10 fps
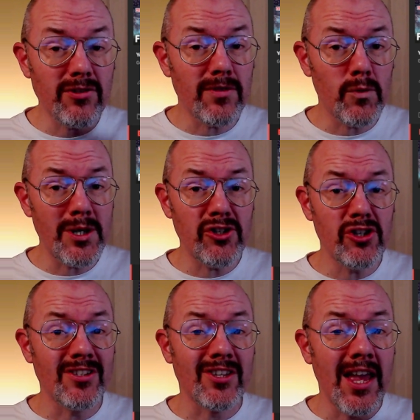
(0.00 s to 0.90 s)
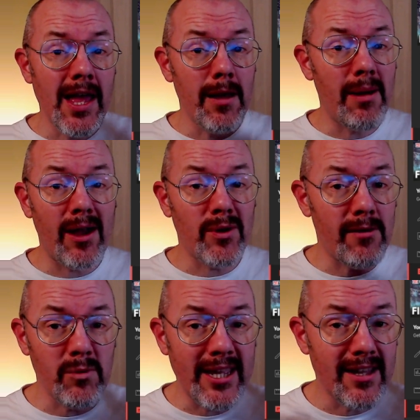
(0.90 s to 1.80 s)
of questions about
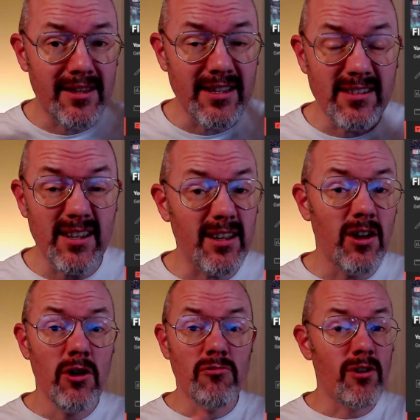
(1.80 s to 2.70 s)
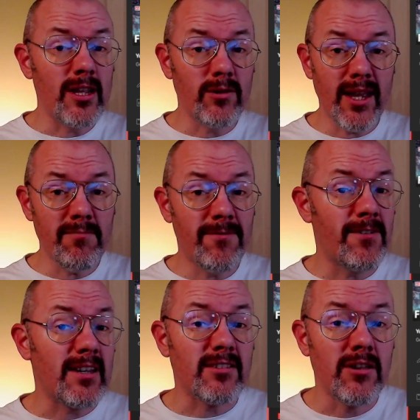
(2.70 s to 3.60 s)
can we get things like real name
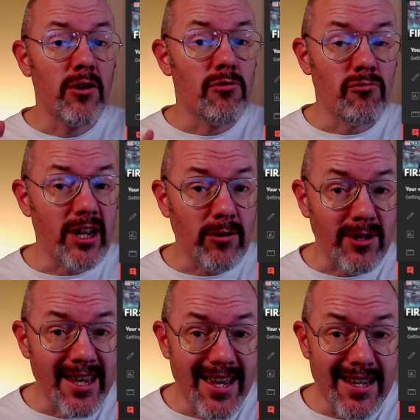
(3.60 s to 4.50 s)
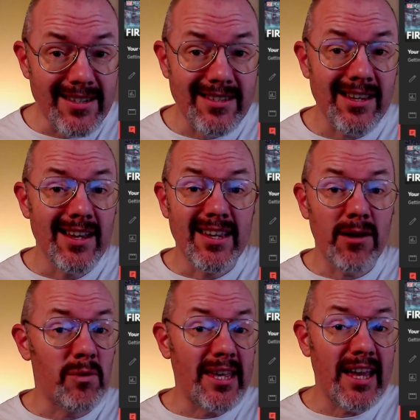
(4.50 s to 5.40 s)
fix, real kits,
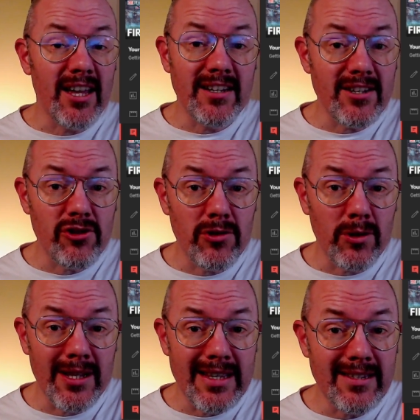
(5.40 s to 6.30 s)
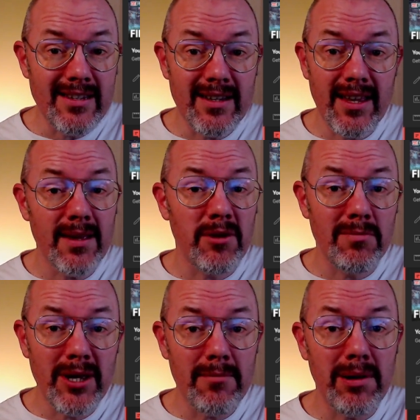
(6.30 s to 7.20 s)
can we get additional leagues in the game, can
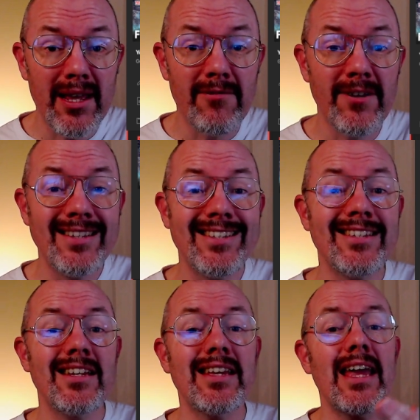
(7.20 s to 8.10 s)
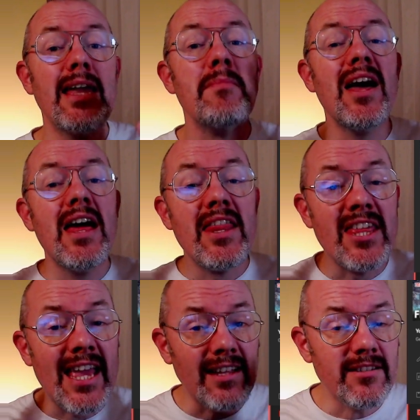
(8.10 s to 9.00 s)
we get player faces in the game?
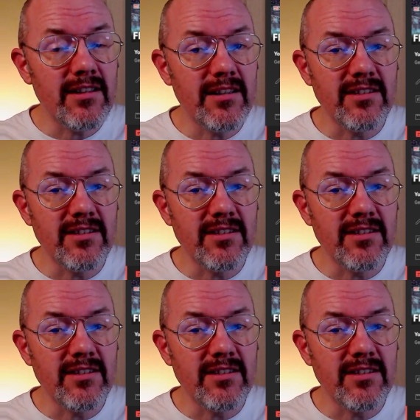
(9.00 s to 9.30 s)
The answer is a